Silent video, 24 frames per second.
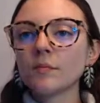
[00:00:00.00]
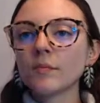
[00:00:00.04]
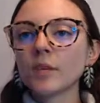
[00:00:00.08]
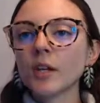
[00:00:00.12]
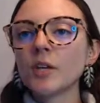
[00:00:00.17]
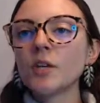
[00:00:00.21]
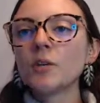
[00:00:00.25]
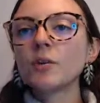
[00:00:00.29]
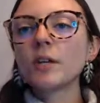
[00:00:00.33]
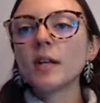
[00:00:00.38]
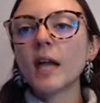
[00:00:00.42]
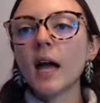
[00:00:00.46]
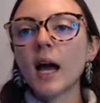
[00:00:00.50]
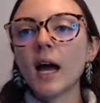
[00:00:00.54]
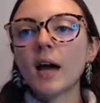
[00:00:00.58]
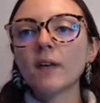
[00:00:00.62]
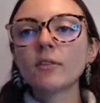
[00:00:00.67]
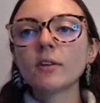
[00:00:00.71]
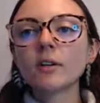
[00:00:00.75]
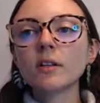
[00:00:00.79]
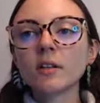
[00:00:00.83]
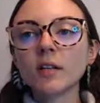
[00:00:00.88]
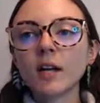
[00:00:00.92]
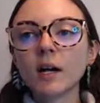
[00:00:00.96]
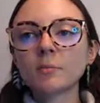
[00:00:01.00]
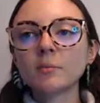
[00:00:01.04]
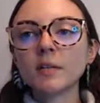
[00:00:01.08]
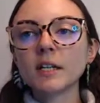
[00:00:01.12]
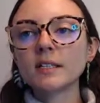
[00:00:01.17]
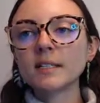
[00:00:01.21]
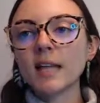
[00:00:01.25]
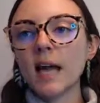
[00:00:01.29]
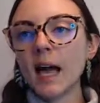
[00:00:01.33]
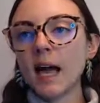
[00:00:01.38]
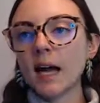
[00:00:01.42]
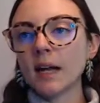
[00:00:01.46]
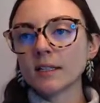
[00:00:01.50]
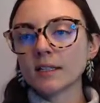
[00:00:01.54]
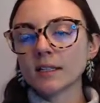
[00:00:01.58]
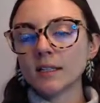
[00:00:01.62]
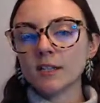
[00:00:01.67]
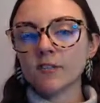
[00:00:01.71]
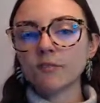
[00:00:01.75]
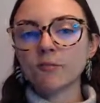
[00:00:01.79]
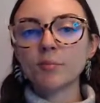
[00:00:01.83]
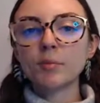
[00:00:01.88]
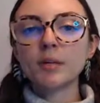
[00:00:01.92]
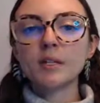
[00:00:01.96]
You can have a club that's
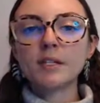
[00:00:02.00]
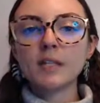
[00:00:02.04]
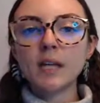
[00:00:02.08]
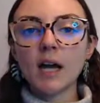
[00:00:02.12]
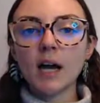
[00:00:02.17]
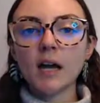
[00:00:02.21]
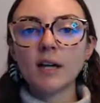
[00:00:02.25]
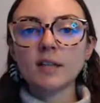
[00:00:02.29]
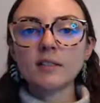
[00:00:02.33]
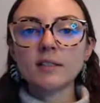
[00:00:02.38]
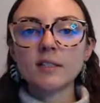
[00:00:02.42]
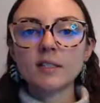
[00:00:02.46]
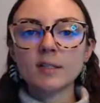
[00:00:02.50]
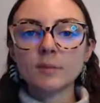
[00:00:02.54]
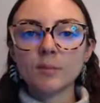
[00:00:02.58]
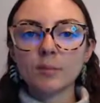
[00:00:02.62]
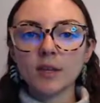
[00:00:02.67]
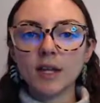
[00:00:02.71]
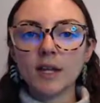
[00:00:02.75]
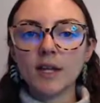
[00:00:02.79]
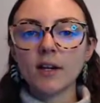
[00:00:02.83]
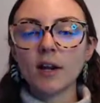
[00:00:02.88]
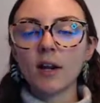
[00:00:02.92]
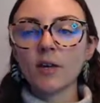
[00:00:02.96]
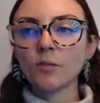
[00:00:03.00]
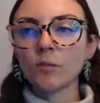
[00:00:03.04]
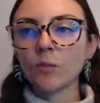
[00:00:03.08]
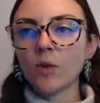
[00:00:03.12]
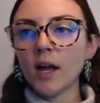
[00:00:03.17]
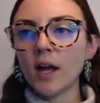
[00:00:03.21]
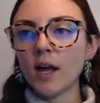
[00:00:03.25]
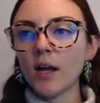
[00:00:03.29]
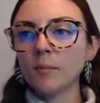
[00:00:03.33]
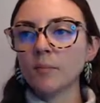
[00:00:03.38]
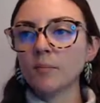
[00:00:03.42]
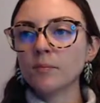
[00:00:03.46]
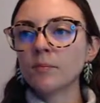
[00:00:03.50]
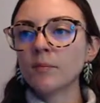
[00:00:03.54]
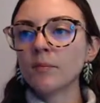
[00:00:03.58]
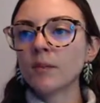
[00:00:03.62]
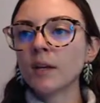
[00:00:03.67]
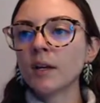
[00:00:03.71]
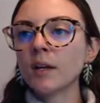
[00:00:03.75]
active but not displayed on web.